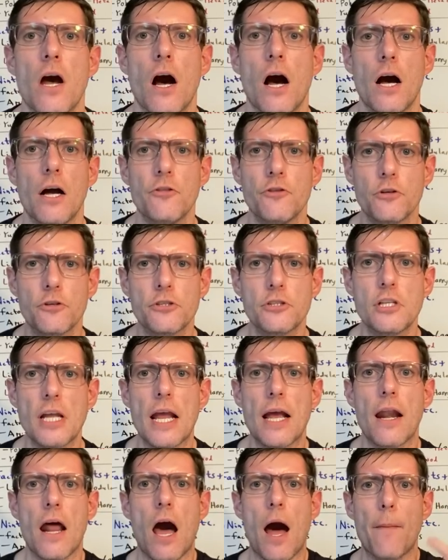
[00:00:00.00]

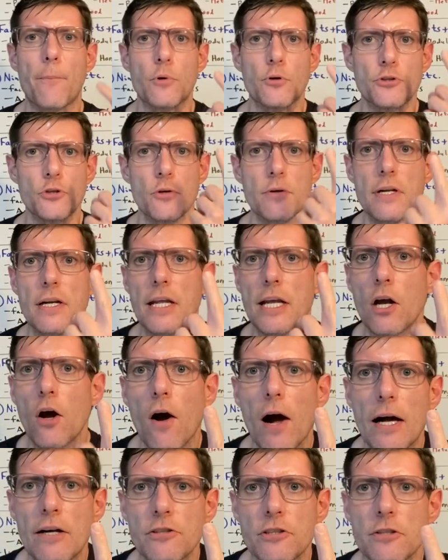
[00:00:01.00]
understand opportunity
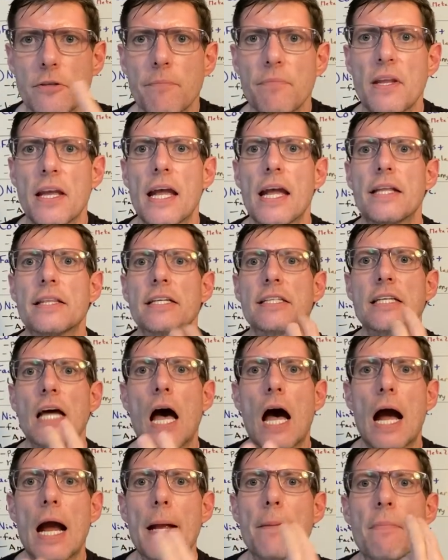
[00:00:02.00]
cost and the
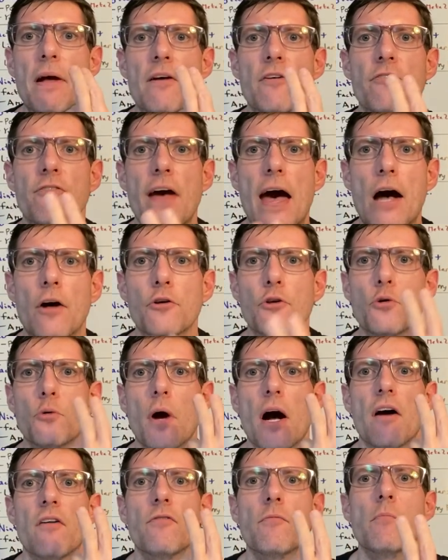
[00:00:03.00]
time
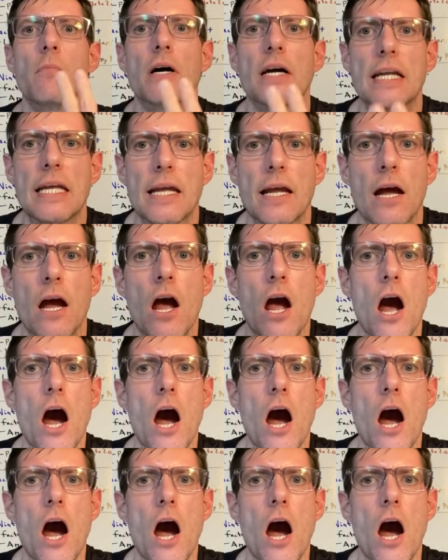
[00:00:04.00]
value of money.